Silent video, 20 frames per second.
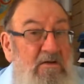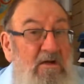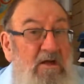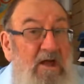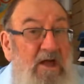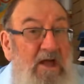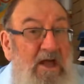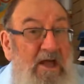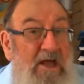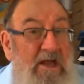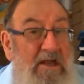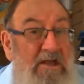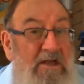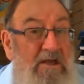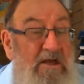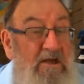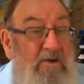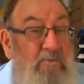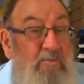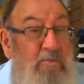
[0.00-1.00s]
a
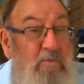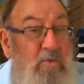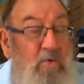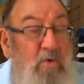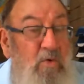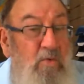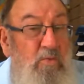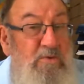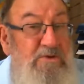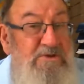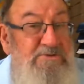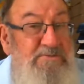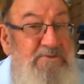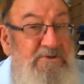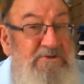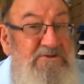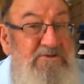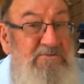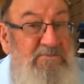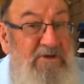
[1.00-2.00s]
more
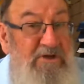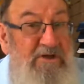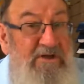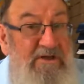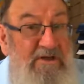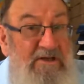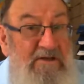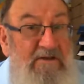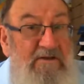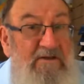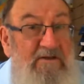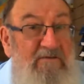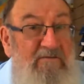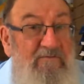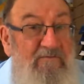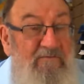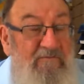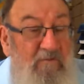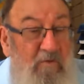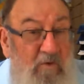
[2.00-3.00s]
responsibility
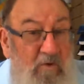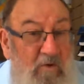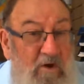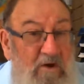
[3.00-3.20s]
for